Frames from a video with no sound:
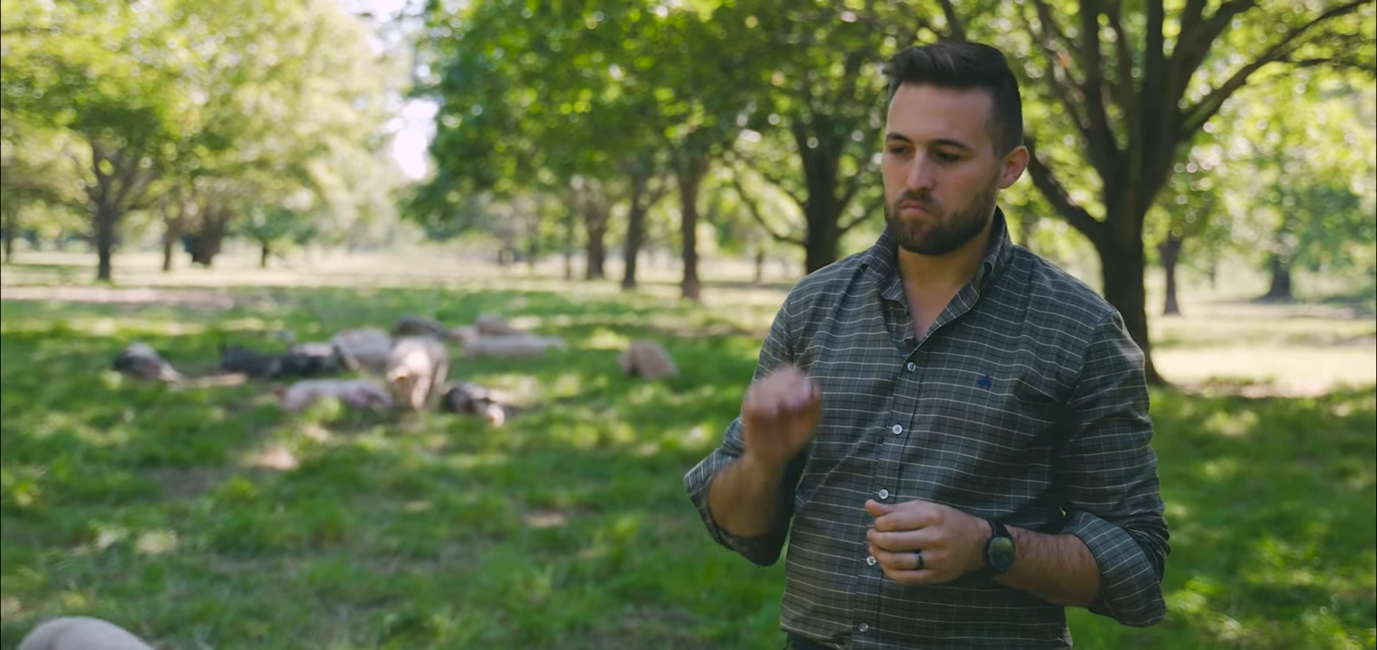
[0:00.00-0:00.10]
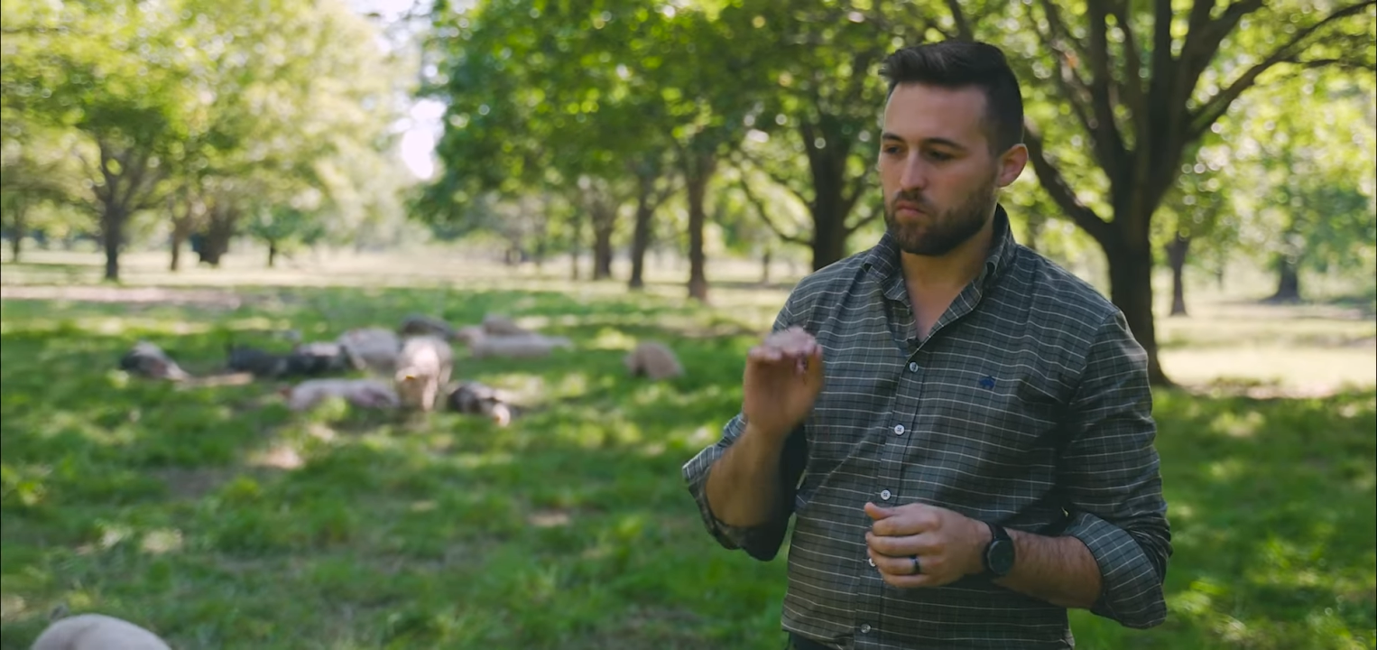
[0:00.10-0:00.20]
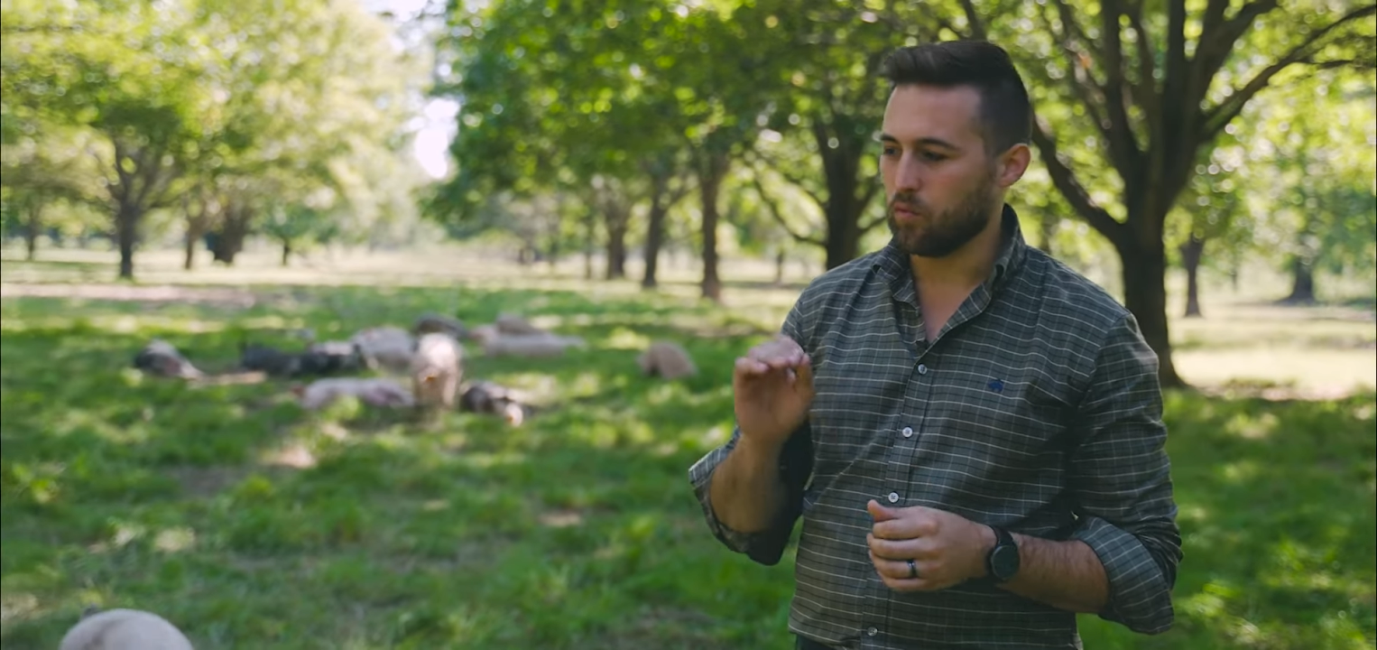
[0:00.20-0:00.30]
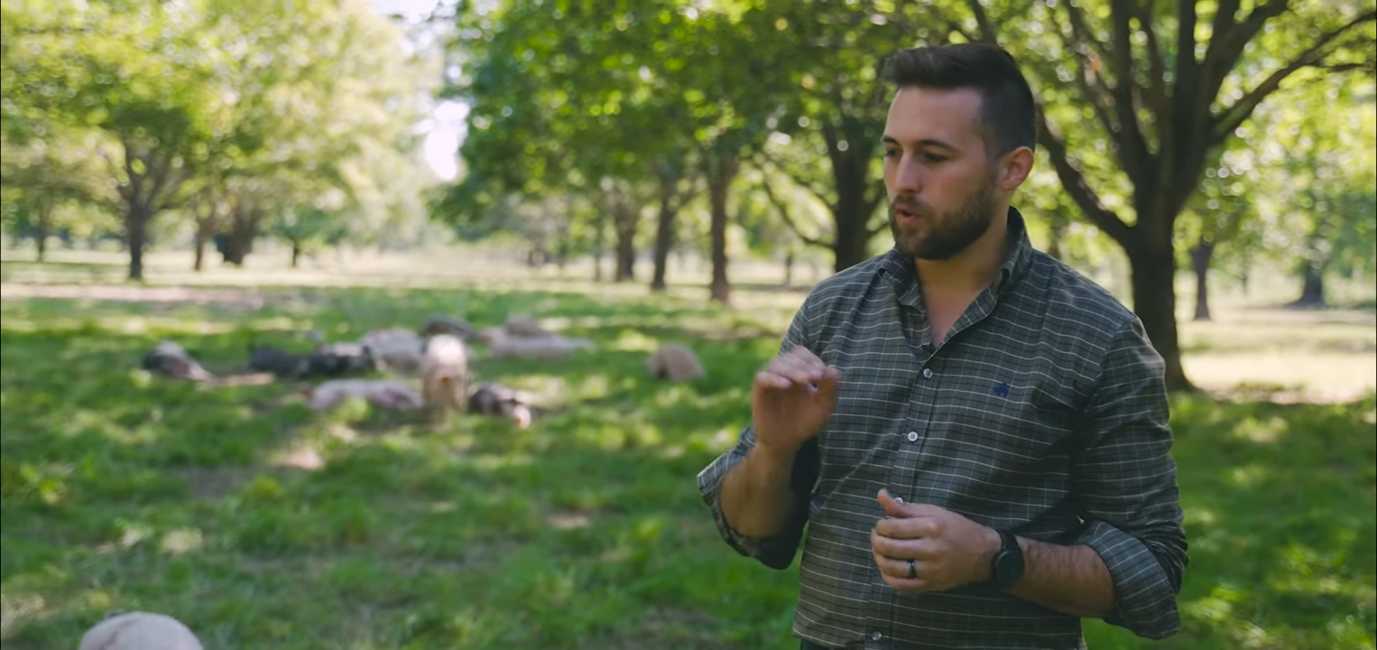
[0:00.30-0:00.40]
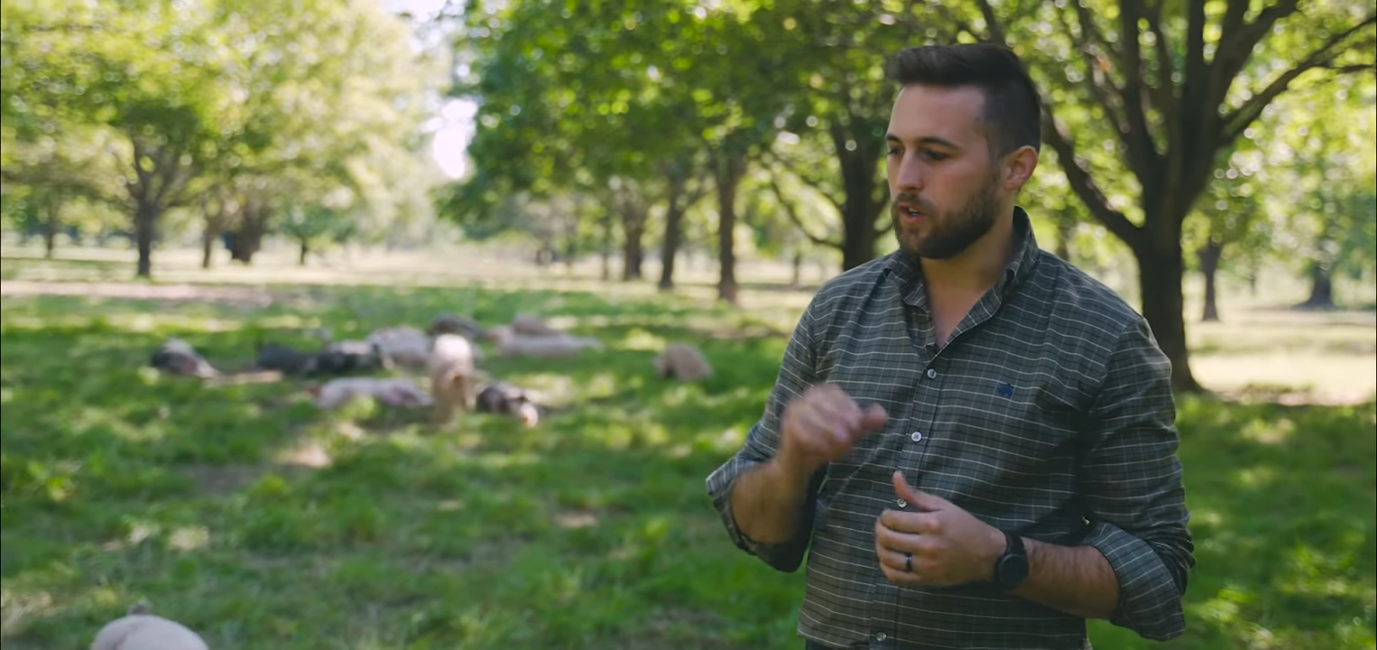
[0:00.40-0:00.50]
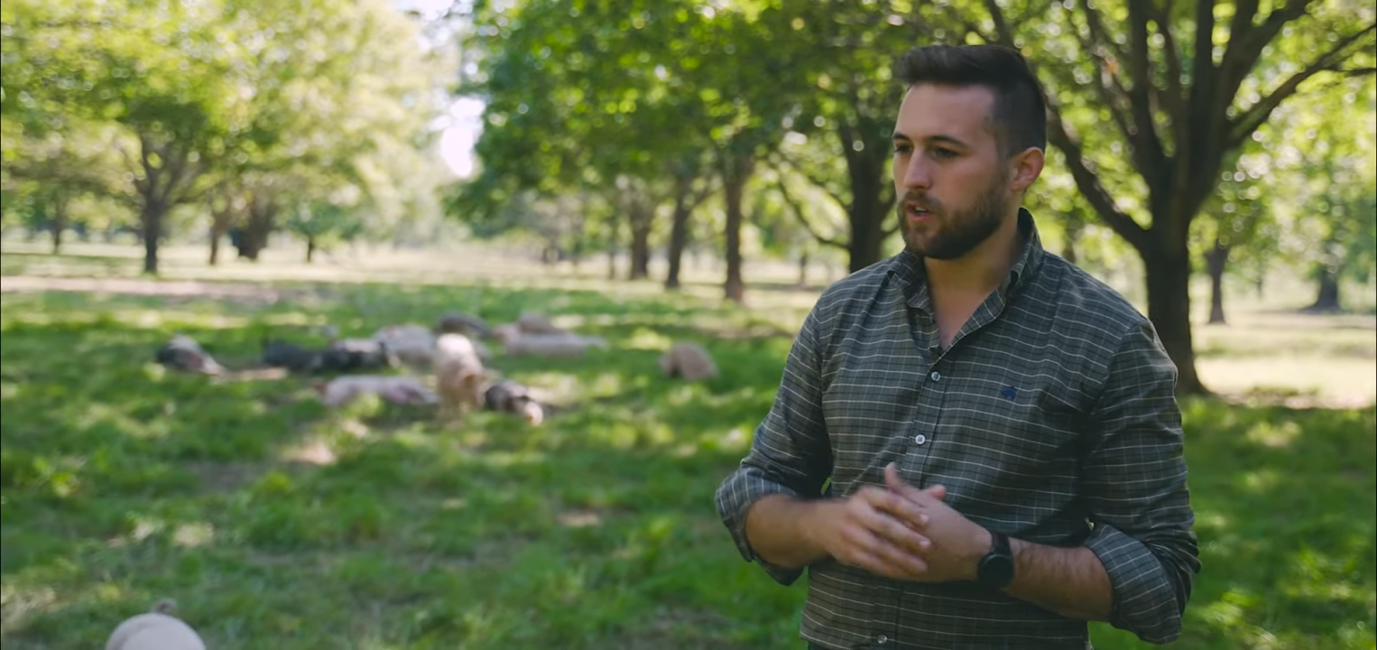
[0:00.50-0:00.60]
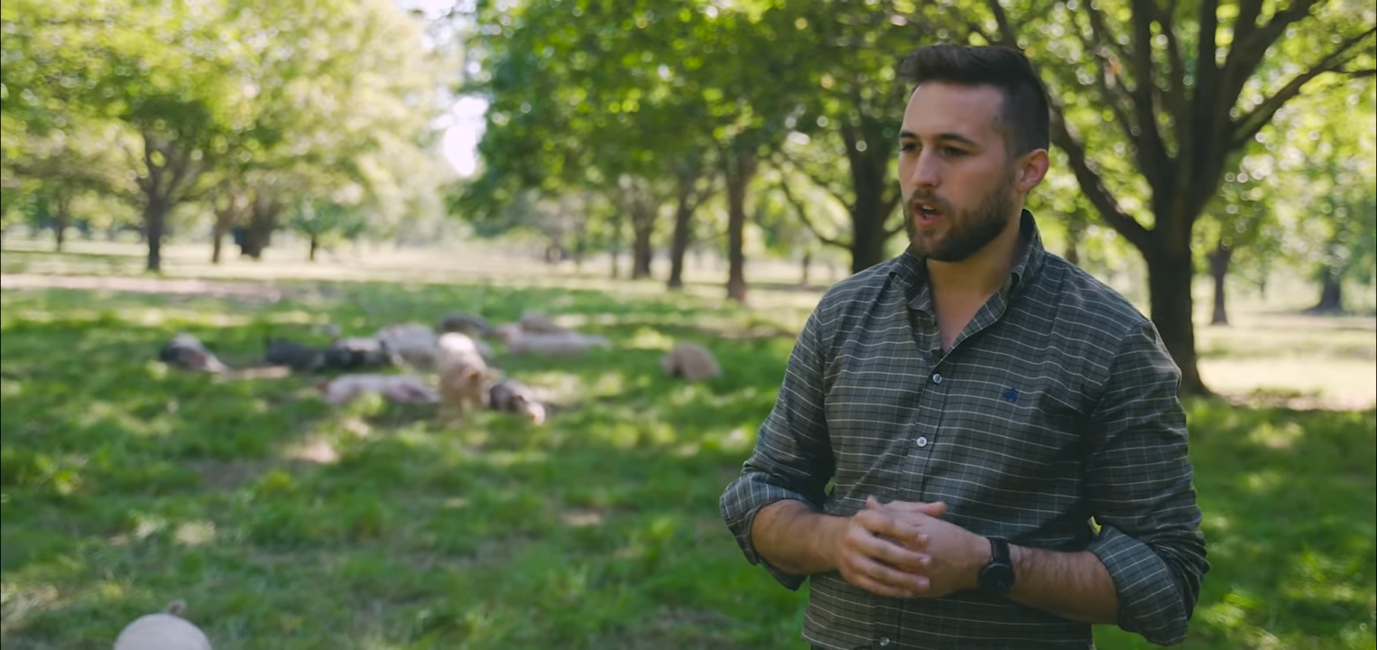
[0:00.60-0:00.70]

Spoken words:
really